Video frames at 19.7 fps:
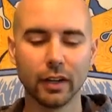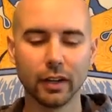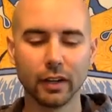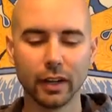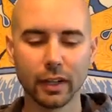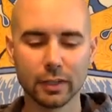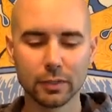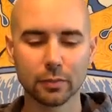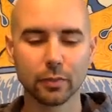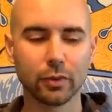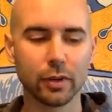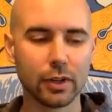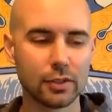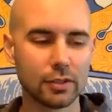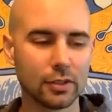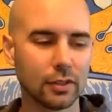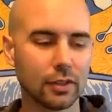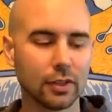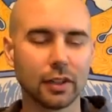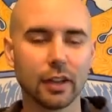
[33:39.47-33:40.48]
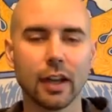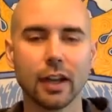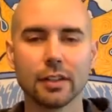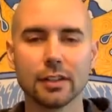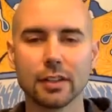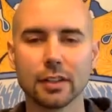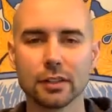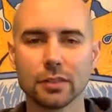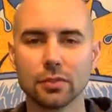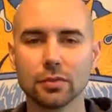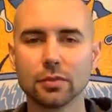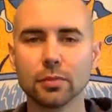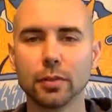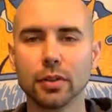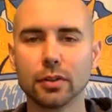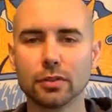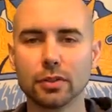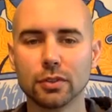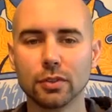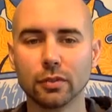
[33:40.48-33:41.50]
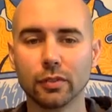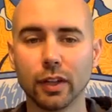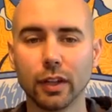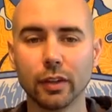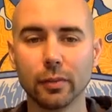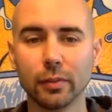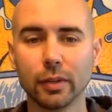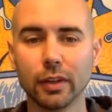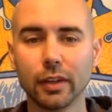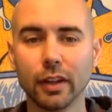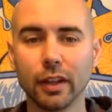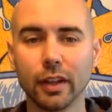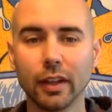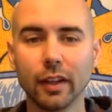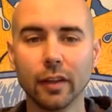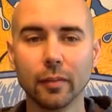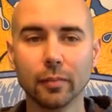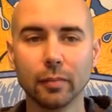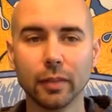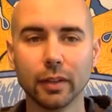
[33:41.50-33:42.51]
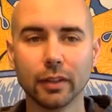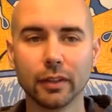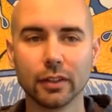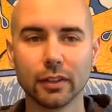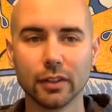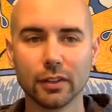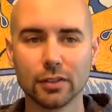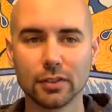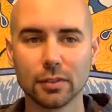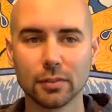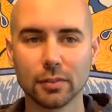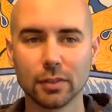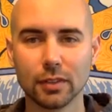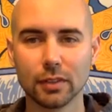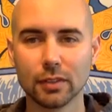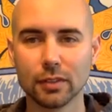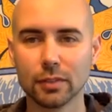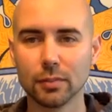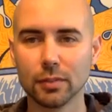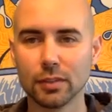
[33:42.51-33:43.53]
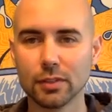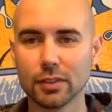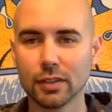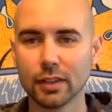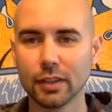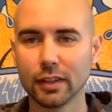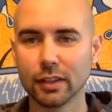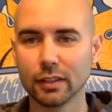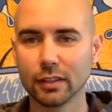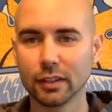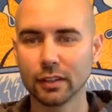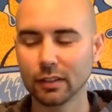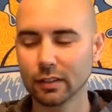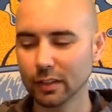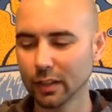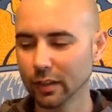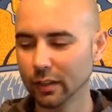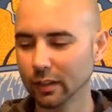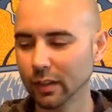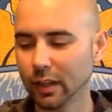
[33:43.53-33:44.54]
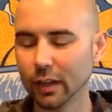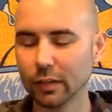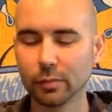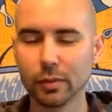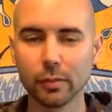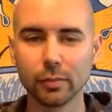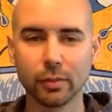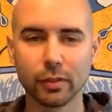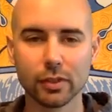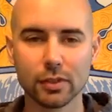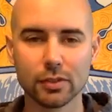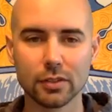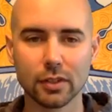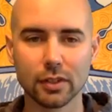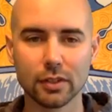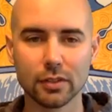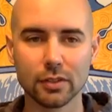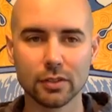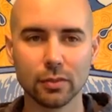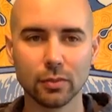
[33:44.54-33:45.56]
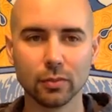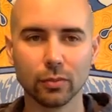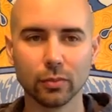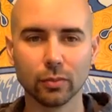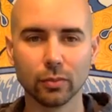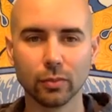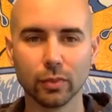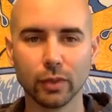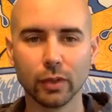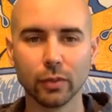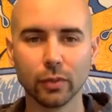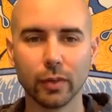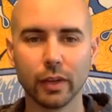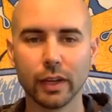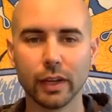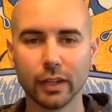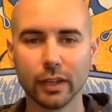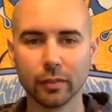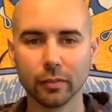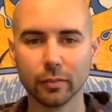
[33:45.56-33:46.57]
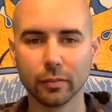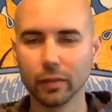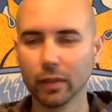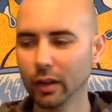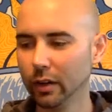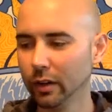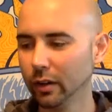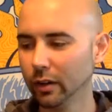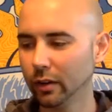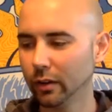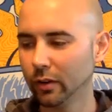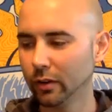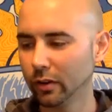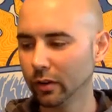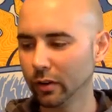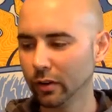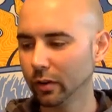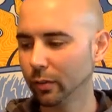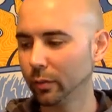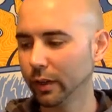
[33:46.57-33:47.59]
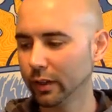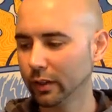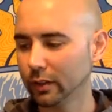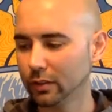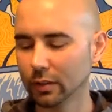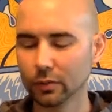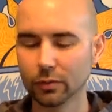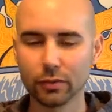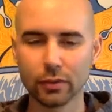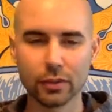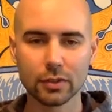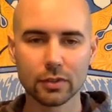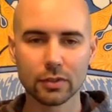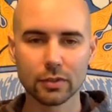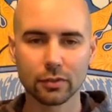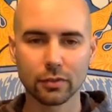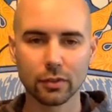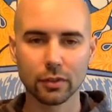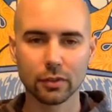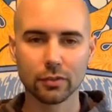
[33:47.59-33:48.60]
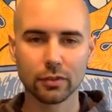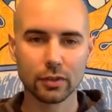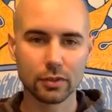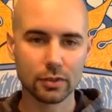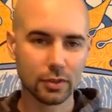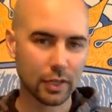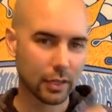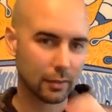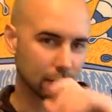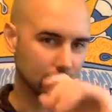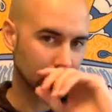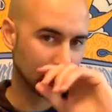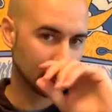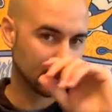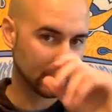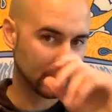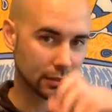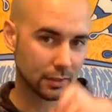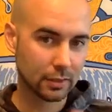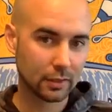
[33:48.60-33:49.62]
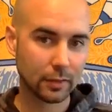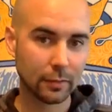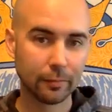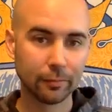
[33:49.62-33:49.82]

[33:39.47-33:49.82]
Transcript: exploration in the context of spiritual development, but there is something to be said. I think that a lot of people are starting to reawaken or awaken for the first time to this